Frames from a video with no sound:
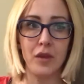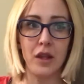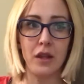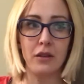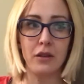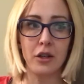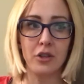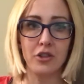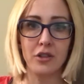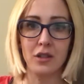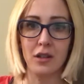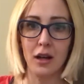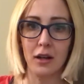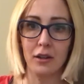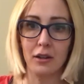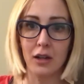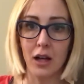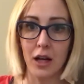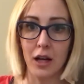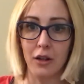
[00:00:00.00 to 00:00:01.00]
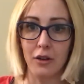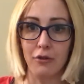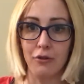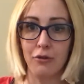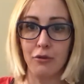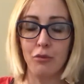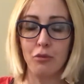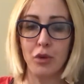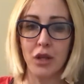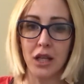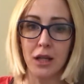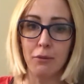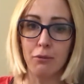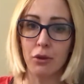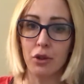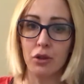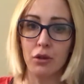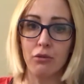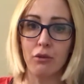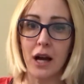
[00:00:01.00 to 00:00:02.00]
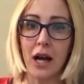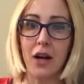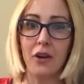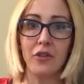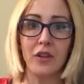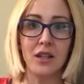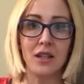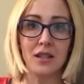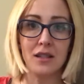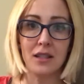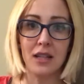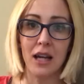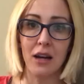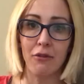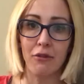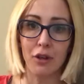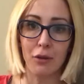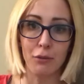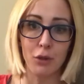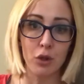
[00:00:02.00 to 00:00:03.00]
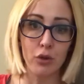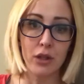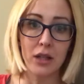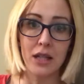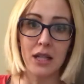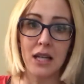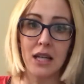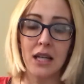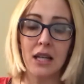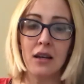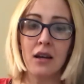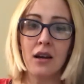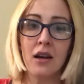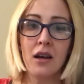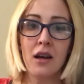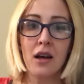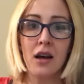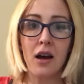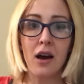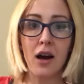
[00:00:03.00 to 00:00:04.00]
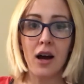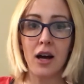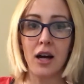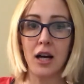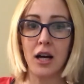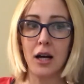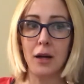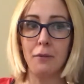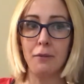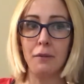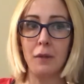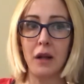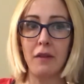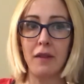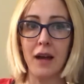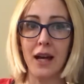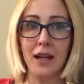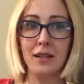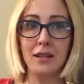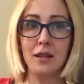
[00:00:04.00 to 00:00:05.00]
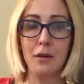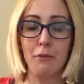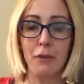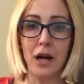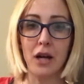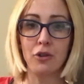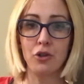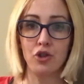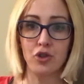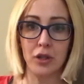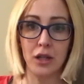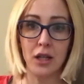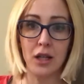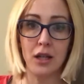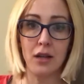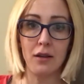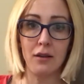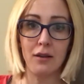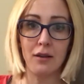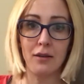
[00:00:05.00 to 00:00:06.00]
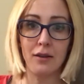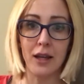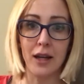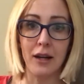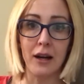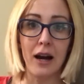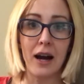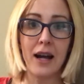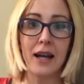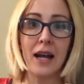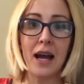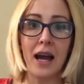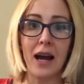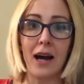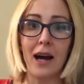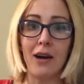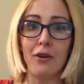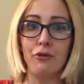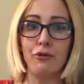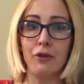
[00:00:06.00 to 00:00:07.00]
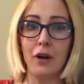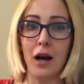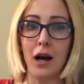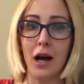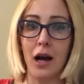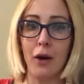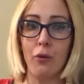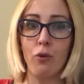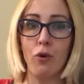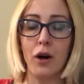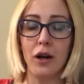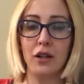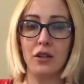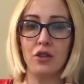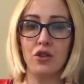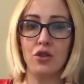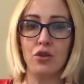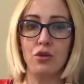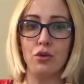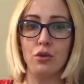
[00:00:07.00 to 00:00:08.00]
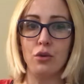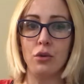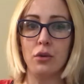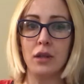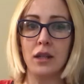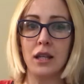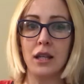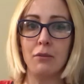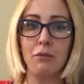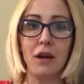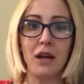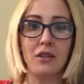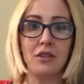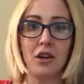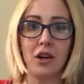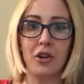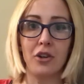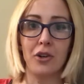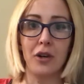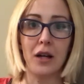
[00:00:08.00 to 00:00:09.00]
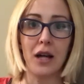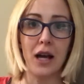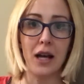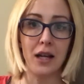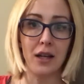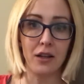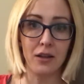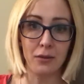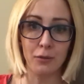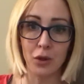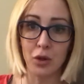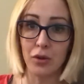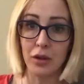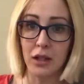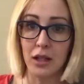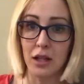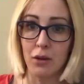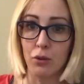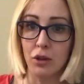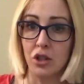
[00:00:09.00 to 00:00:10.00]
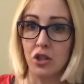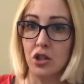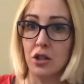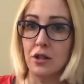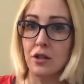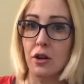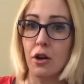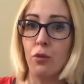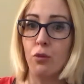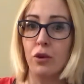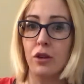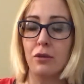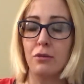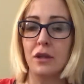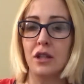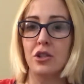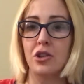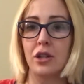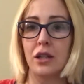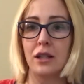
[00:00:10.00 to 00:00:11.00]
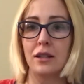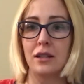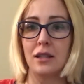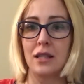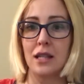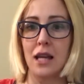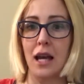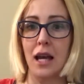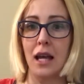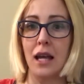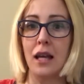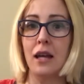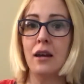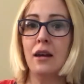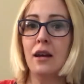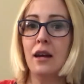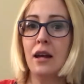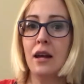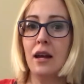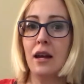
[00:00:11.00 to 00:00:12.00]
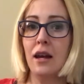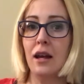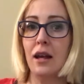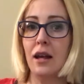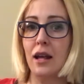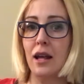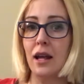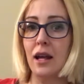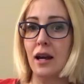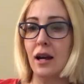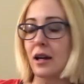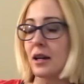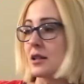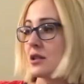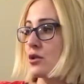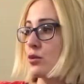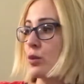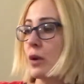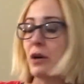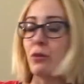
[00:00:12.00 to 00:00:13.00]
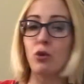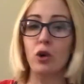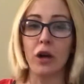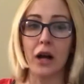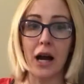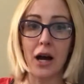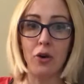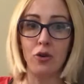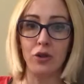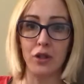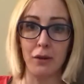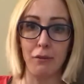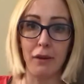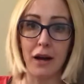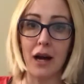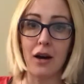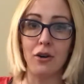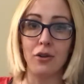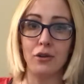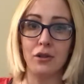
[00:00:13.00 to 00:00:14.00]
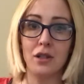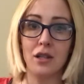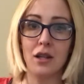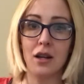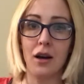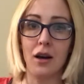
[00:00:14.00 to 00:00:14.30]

there's not a lot of people around, that doesn't have community. That is a boundary that I have. I want to keep my daughter and I in community when she's home with me during the day and when we're out and about.